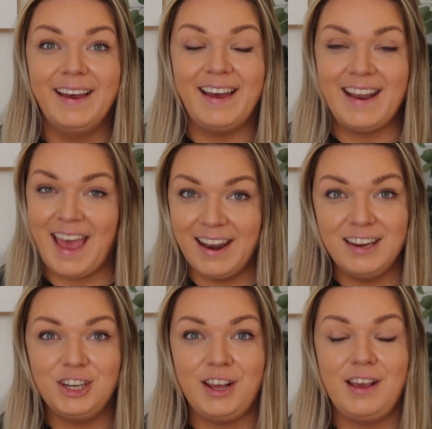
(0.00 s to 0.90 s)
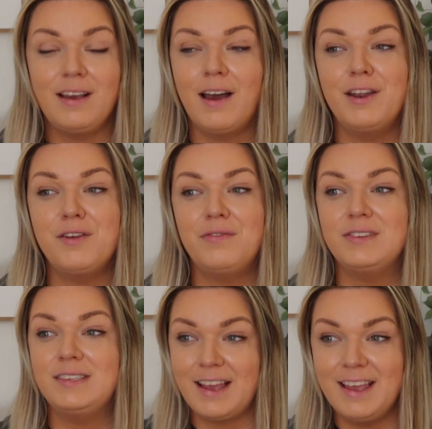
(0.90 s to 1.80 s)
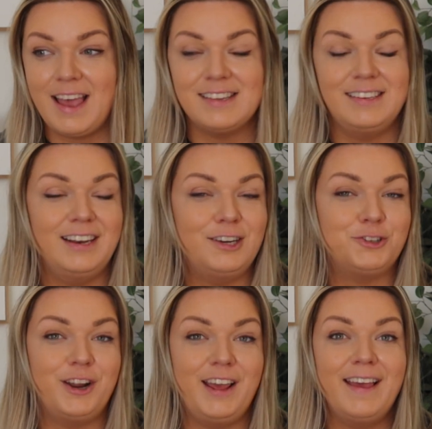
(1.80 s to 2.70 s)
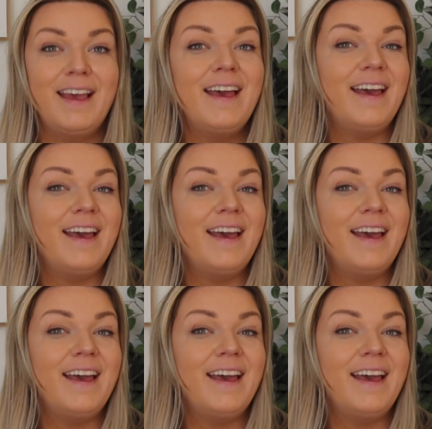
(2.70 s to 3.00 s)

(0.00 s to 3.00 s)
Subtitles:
and energy kind of second guessing literally